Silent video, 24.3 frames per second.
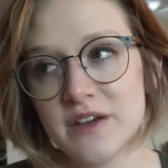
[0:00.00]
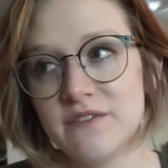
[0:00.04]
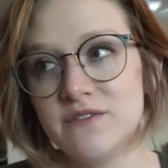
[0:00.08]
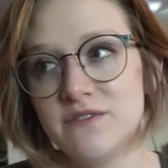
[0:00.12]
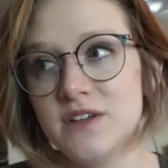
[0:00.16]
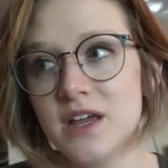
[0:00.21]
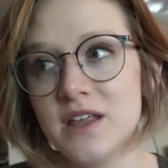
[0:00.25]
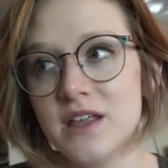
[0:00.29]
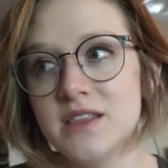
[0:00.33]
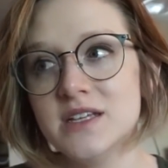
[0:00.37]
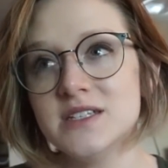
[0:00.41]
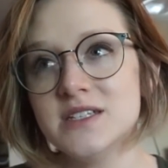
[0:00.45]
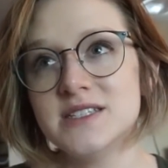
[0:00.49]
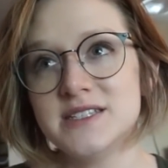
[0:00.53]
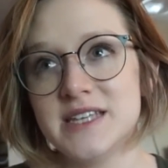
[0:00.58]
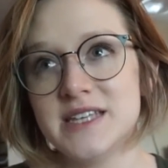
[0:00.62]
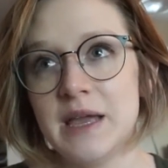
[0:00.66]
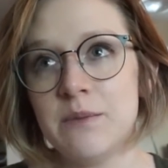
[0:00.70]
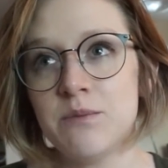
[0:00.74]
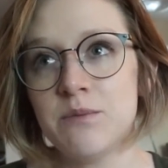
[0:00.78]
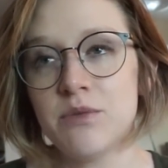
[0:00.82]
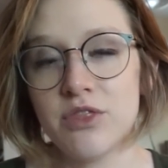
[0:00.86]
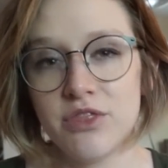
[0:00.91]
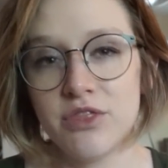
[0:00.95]
I've done the
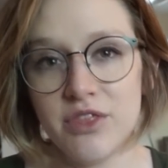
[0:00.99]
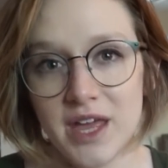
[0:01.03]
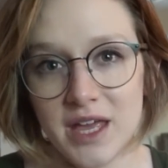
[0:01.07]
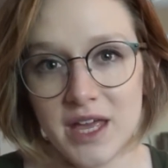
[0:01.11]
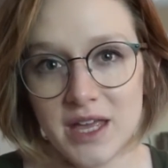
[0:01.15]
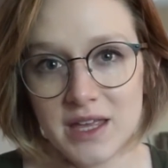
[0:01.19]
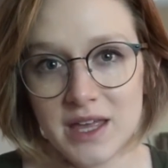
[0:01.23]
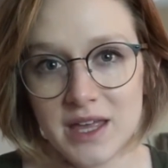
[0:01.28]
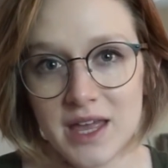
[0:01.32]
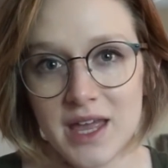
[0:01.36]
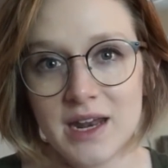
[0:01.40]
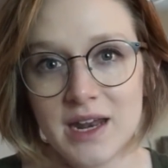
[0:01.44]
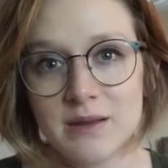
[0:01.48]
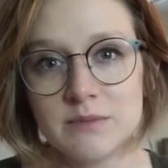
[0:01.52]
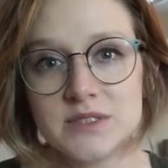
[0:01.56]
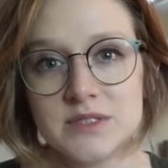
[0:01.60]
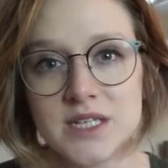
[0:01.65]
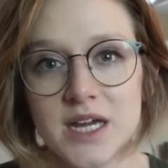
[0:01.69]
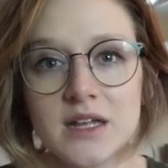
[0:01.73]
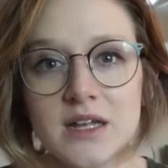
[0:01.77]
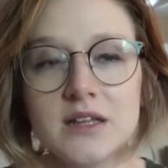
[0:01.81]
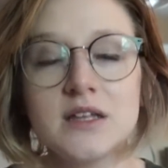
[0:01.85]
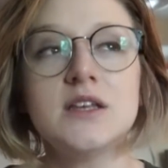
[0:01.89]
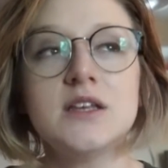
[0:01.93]
same thing and I'm
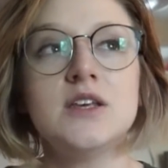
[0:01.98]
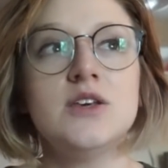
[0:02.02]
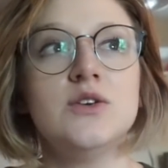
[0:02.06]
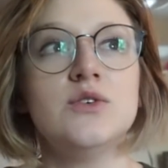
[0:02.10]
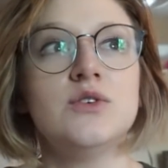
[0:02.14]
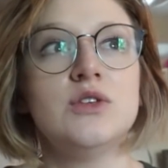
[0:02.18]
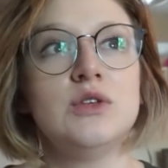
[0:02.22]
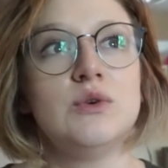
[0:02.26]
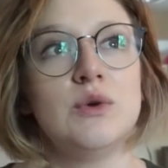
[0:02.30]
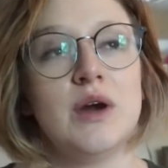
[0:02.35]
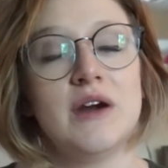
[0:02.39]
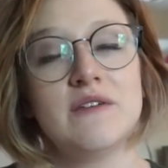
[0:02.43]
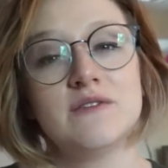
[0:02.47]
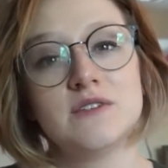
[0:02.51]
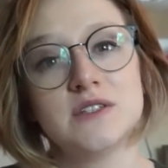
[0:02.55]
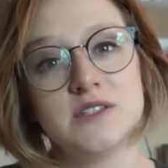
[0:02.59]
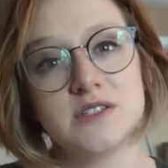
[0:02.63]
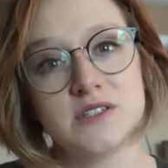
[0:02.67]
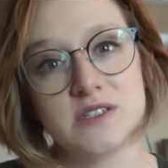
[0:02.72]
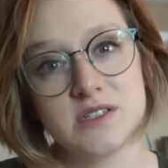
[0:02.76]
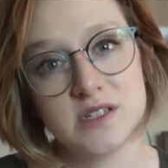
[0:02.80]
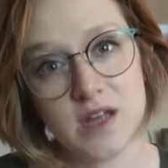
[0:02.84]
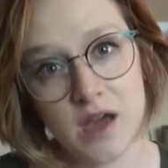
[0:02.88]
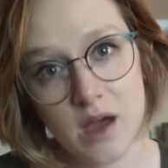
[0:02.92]
telling you, you have to
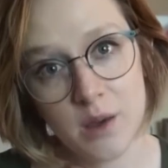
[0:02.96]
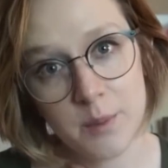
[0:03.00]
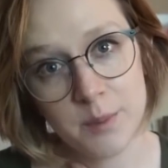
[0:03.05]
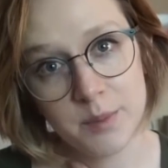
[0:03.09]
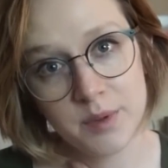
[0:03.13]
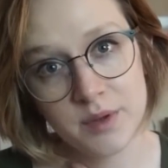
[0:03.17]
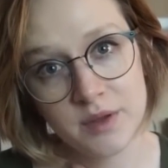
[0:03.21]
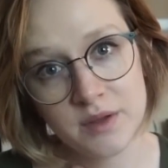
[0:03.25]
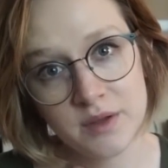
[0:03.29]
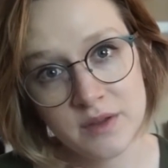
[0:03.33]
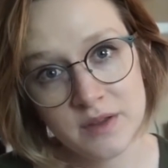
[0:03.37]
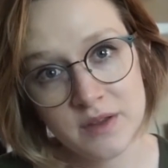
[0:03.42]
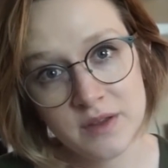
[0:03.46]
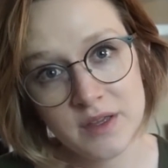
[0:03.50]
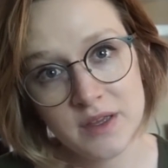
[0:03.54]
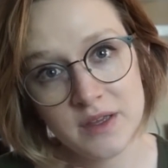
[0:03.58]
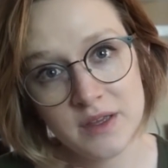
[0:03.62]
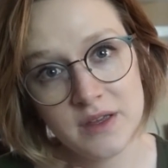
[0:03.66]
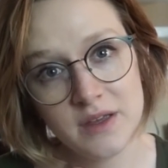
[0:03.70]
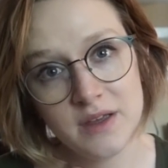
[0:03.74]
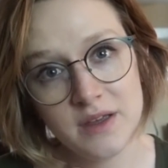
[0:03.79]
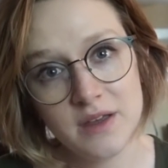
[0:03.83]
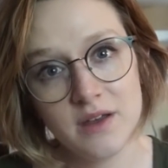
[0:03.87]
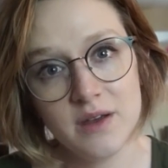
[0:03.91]
stop.
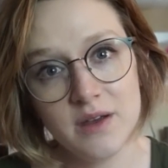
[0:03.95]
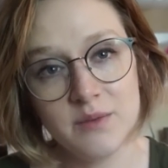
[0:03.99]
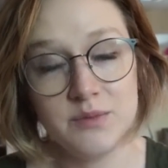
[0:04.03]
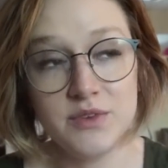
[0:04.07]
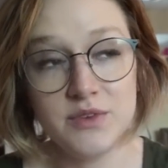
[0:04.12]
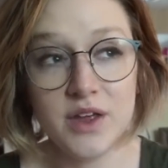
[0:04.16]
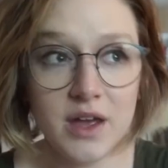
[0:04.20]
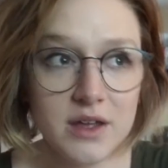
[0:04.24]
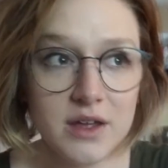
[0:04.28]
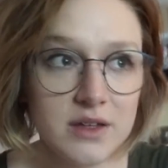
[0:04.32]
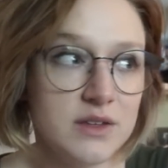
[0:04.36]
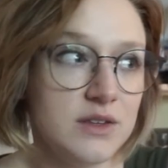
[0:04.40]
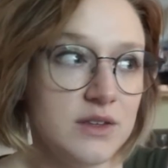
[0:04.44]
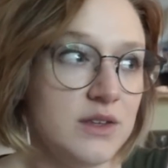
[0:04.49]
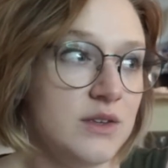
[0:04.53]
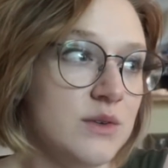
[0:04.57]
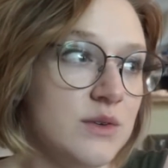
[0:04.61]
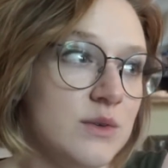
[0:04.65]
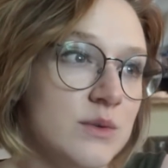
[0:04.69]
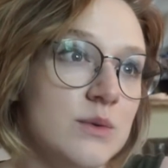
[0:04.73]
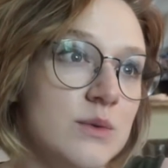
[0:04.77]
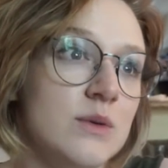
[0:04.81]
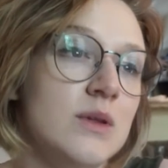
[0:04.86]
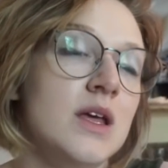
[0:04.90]
I'm telling
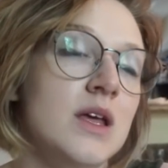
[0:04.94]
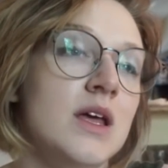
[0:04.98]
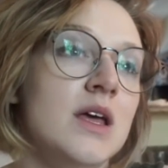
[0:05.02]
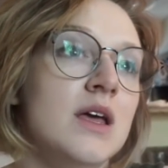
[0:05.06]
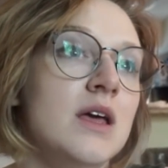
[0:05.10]
you,